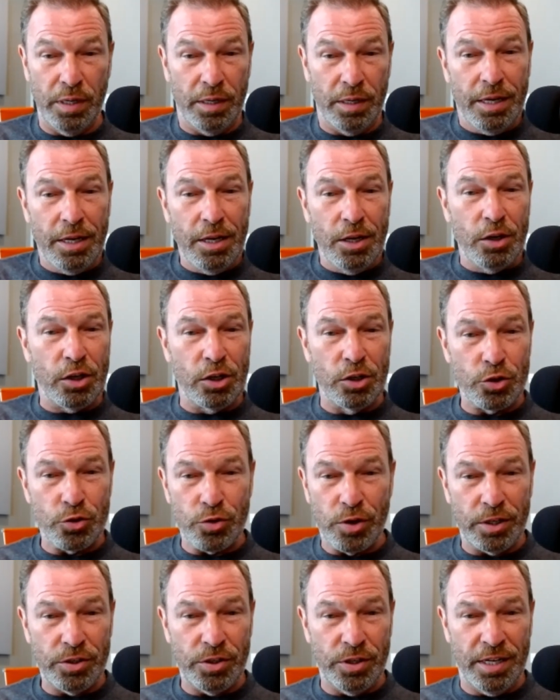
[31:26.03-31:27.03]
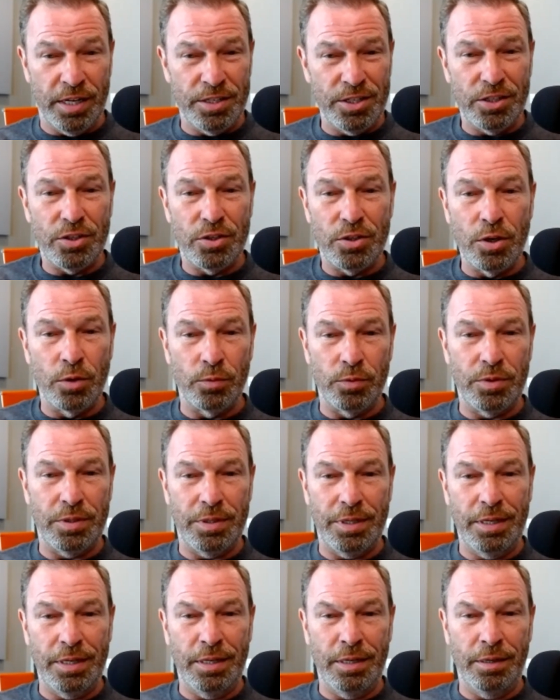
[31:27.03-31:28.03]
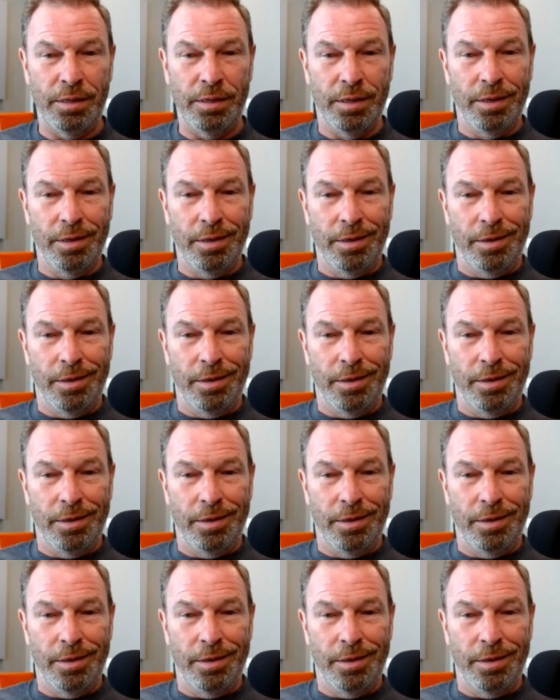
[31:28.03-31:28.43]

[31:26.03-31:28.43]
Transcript: but construction, I just don't see,